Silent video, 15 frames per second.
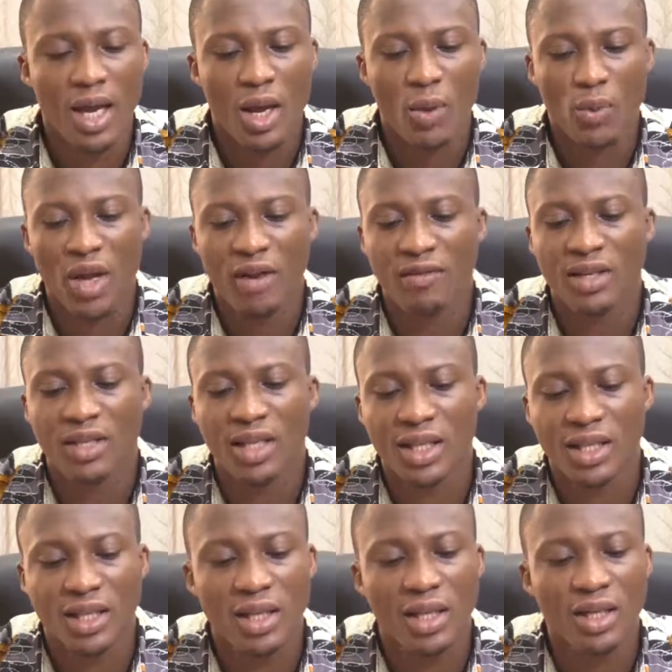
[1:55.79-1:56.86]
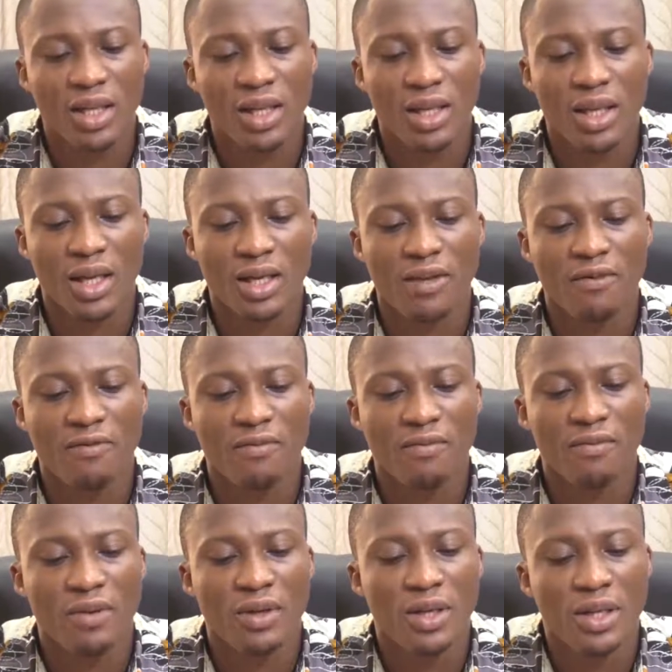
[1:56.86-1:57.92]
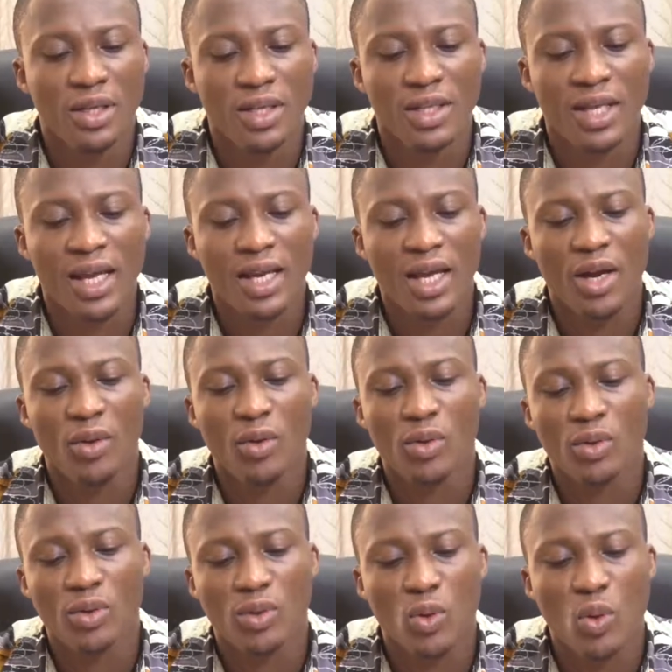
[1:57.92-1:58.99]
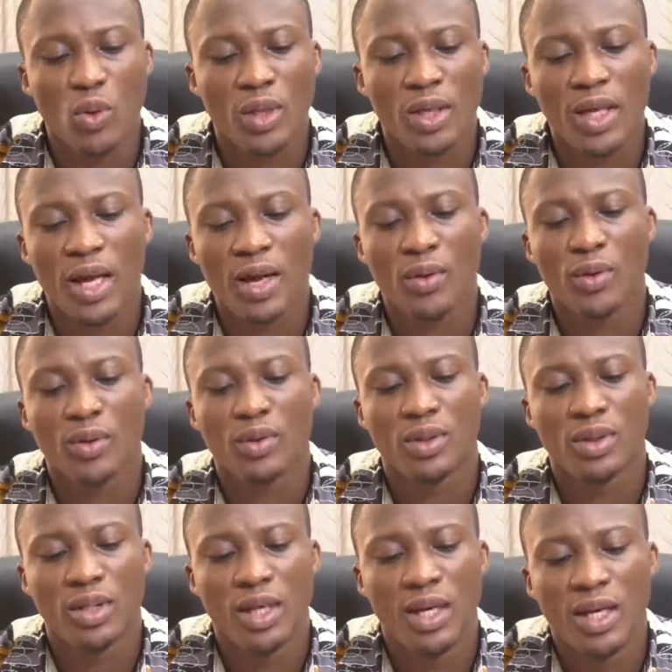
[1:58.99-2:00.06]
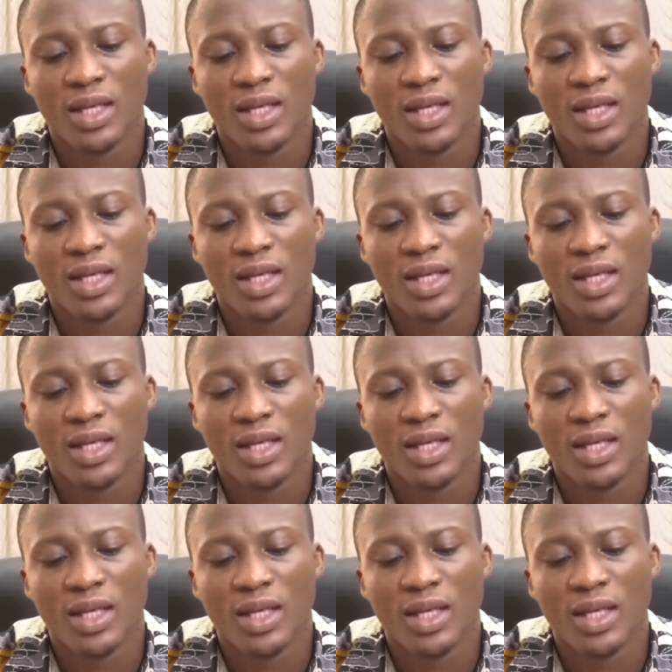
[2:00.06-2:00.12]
and we have the statistics in the design errors, coding errors,